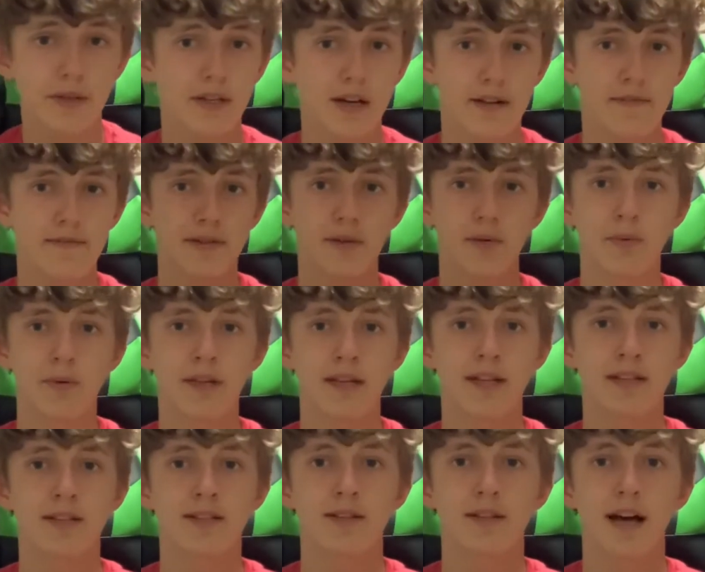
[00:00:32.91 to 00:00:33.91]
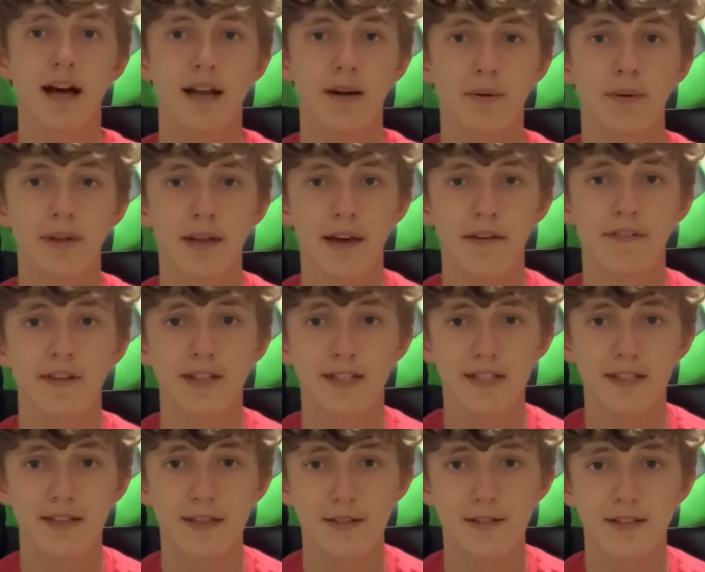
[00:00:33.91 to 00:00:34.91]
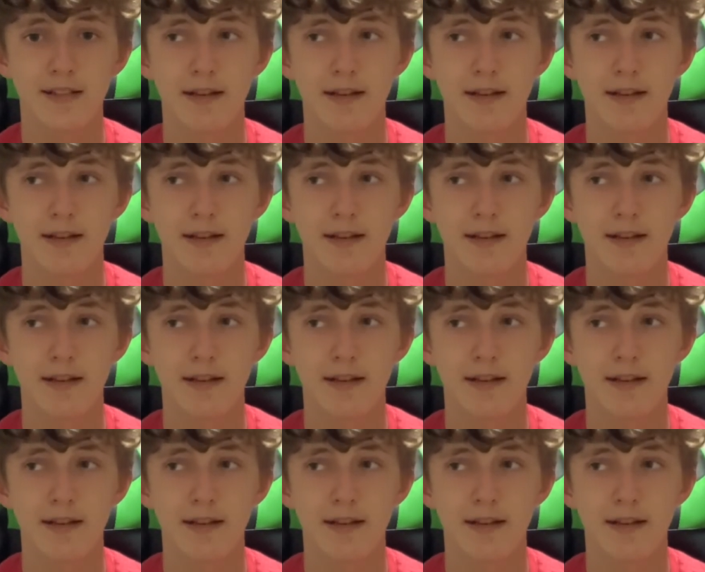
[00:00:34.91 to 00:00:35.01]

gone for a week, so that I don't really have an excuse.